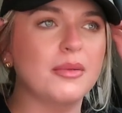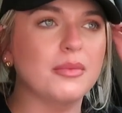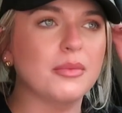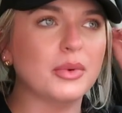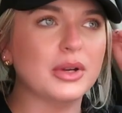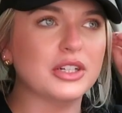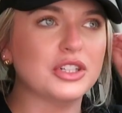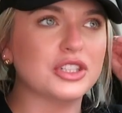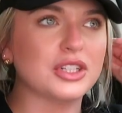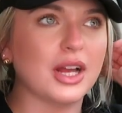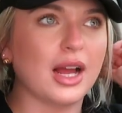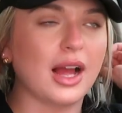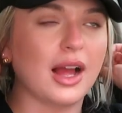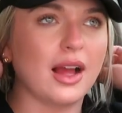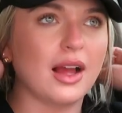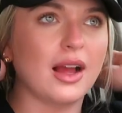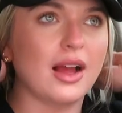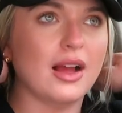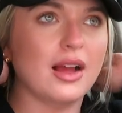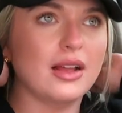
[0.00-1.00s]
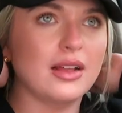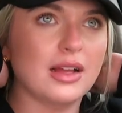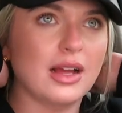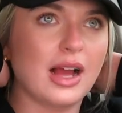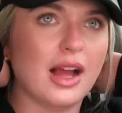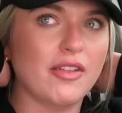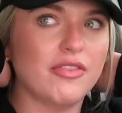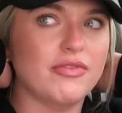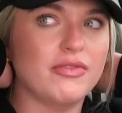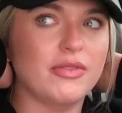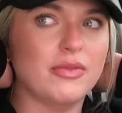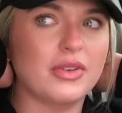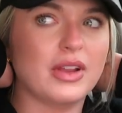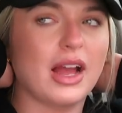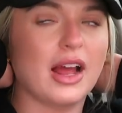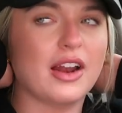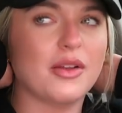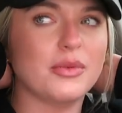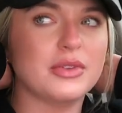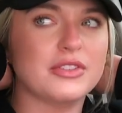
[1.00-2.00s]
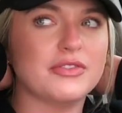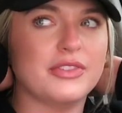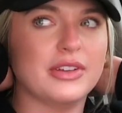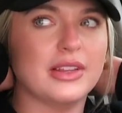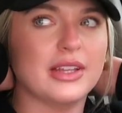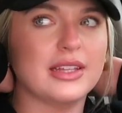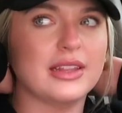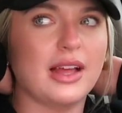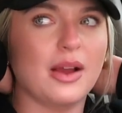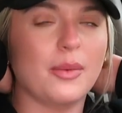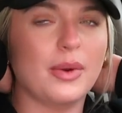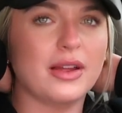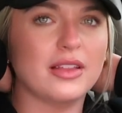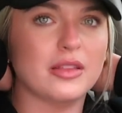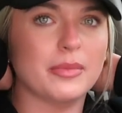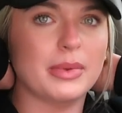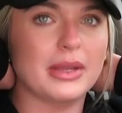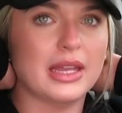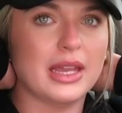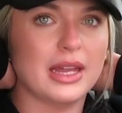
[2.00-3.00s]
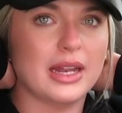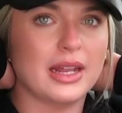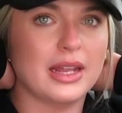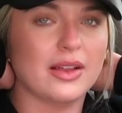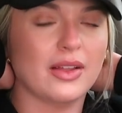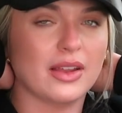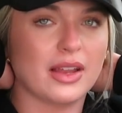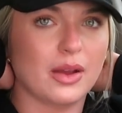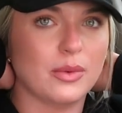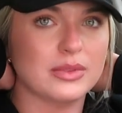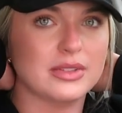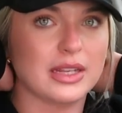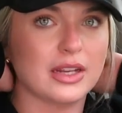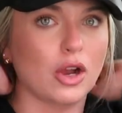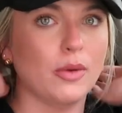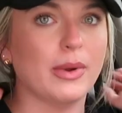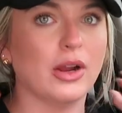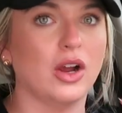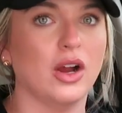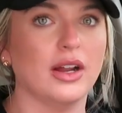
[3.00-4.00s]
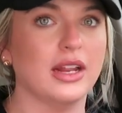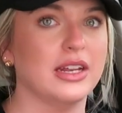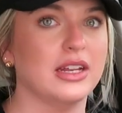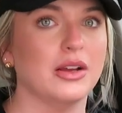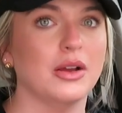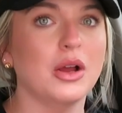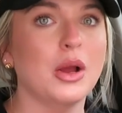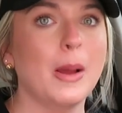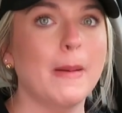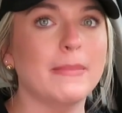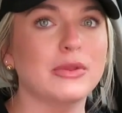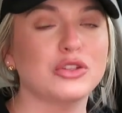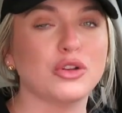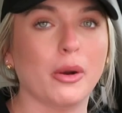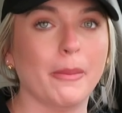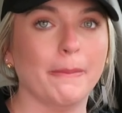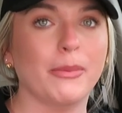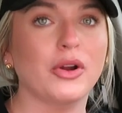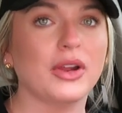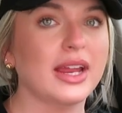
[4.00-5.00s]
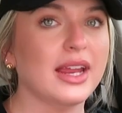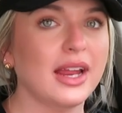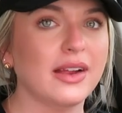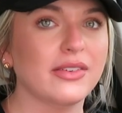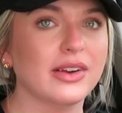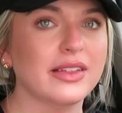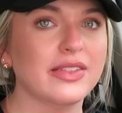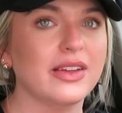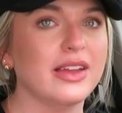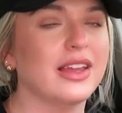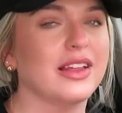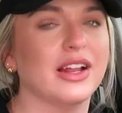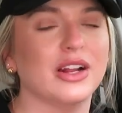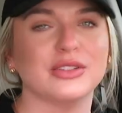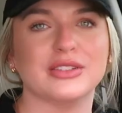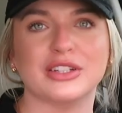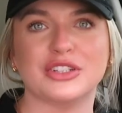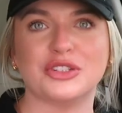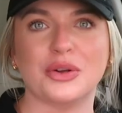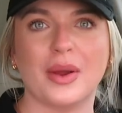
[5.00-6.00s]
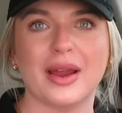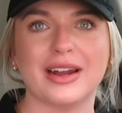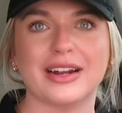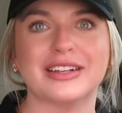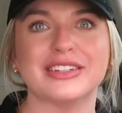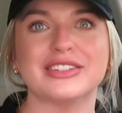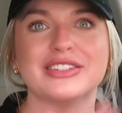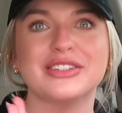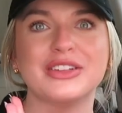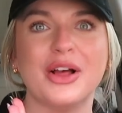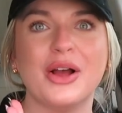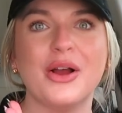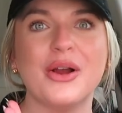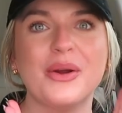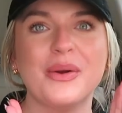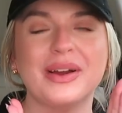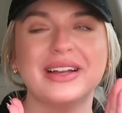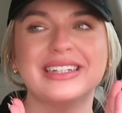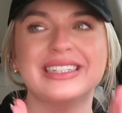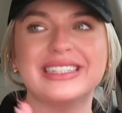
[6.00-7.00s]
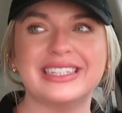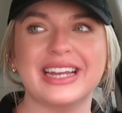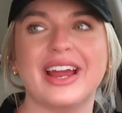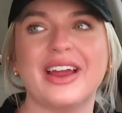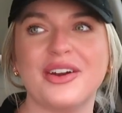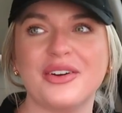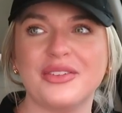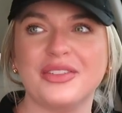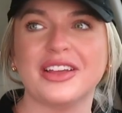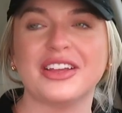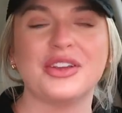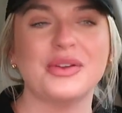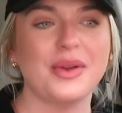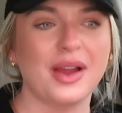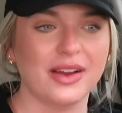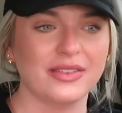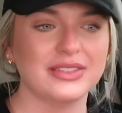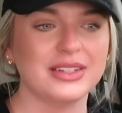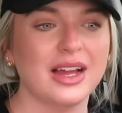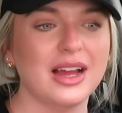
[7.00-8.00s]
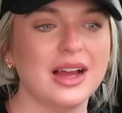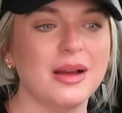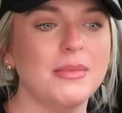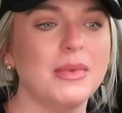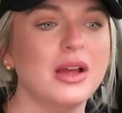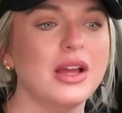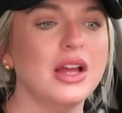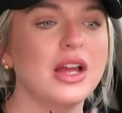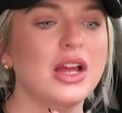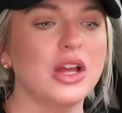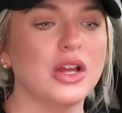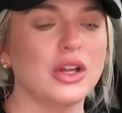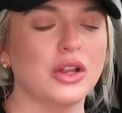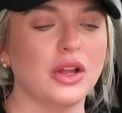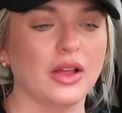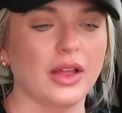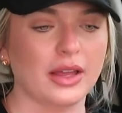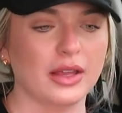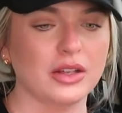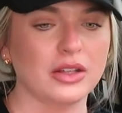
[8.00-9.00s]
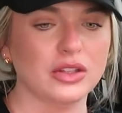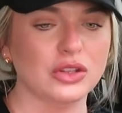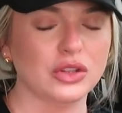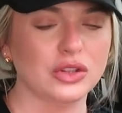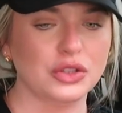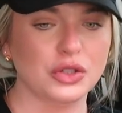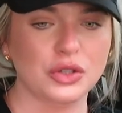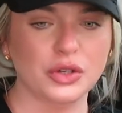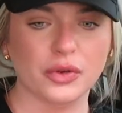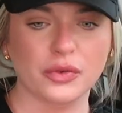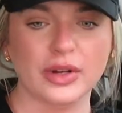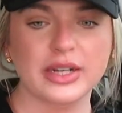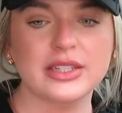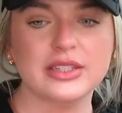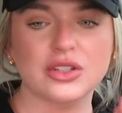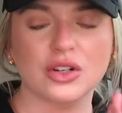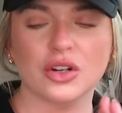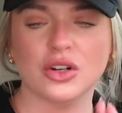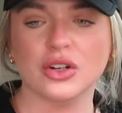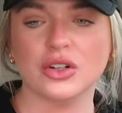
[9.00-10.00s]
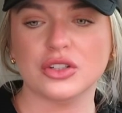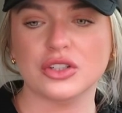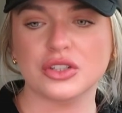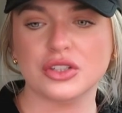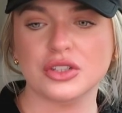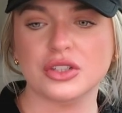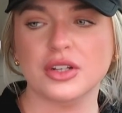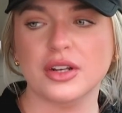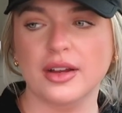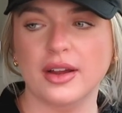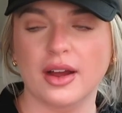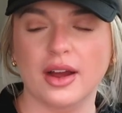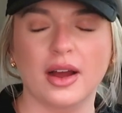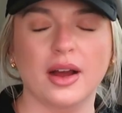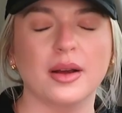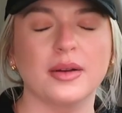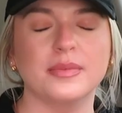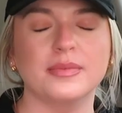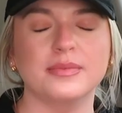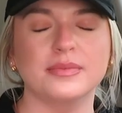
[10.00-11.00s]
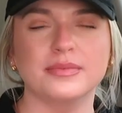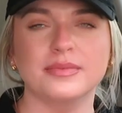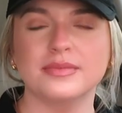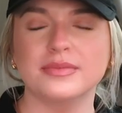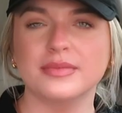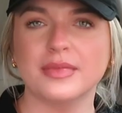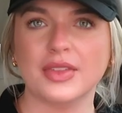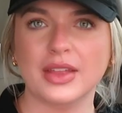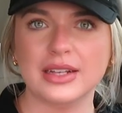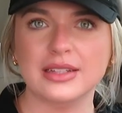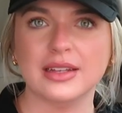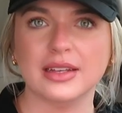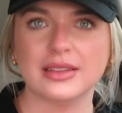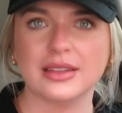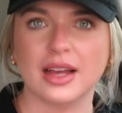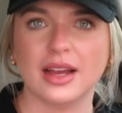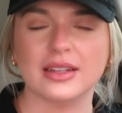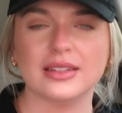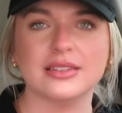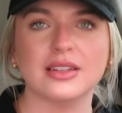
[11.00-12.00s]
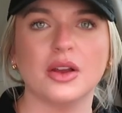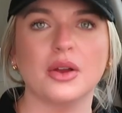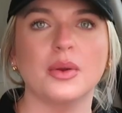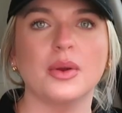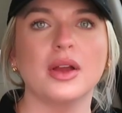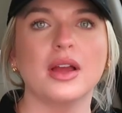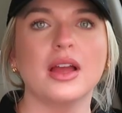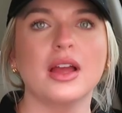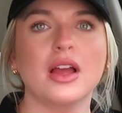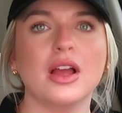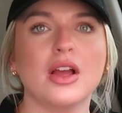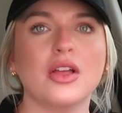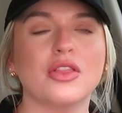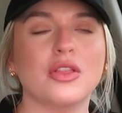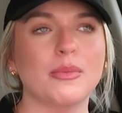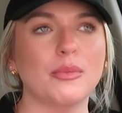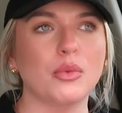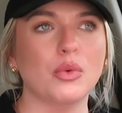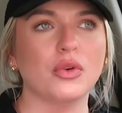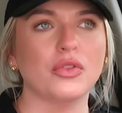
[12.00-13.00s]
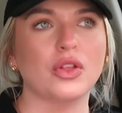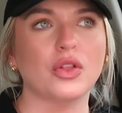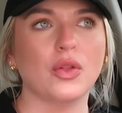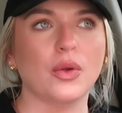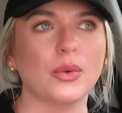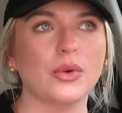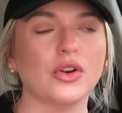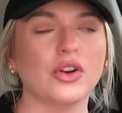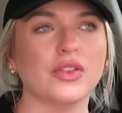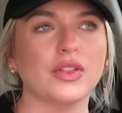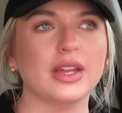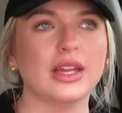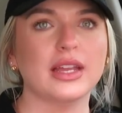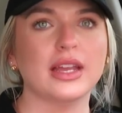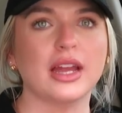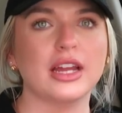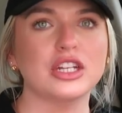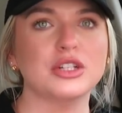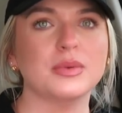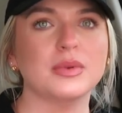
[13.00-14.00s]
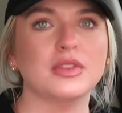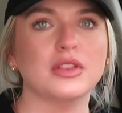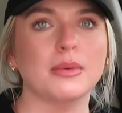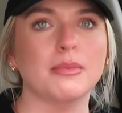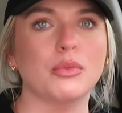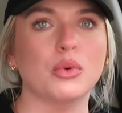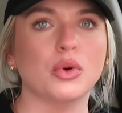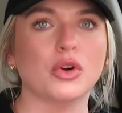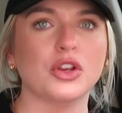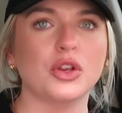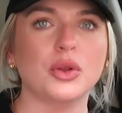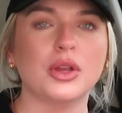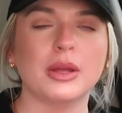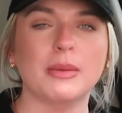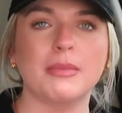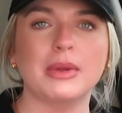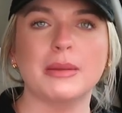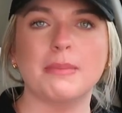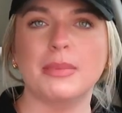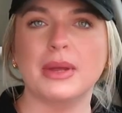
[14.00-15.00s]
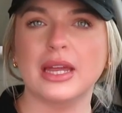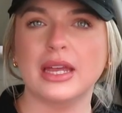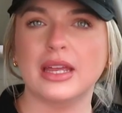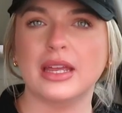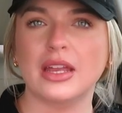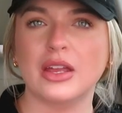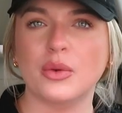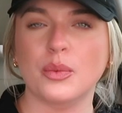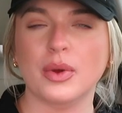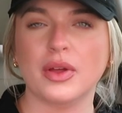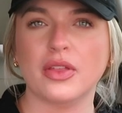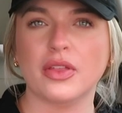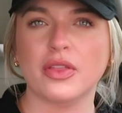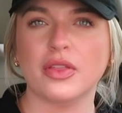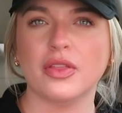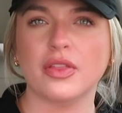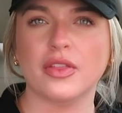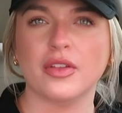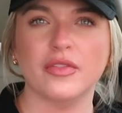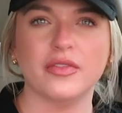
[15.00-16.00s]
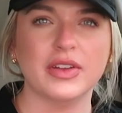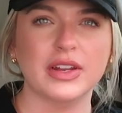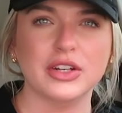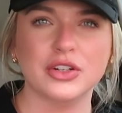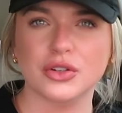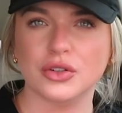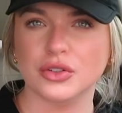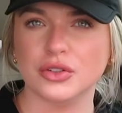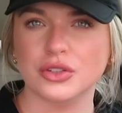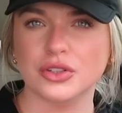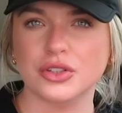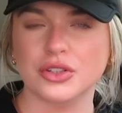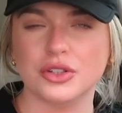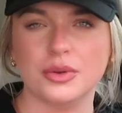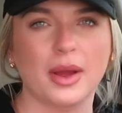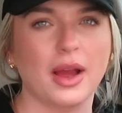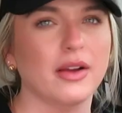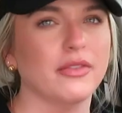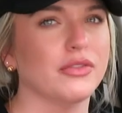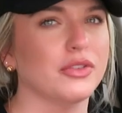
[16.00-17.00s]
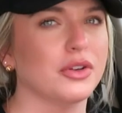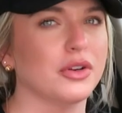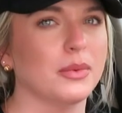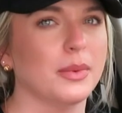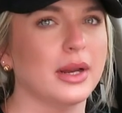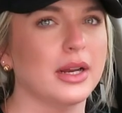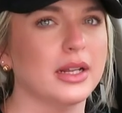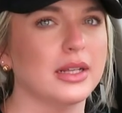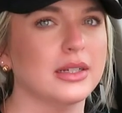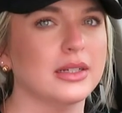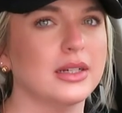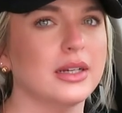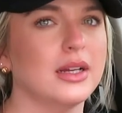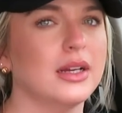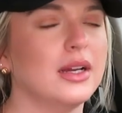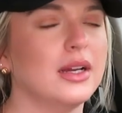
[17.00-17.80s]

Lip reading: Which I kind of was feeling that way at the beginning. Like, I was like, oh my God, I need to start booking everything. And I was like, Johanna, slow down. Like, you have time. Like, do your research, things like that. So the longer the engagement, the more you can be picky with the vendors you have for your wedding.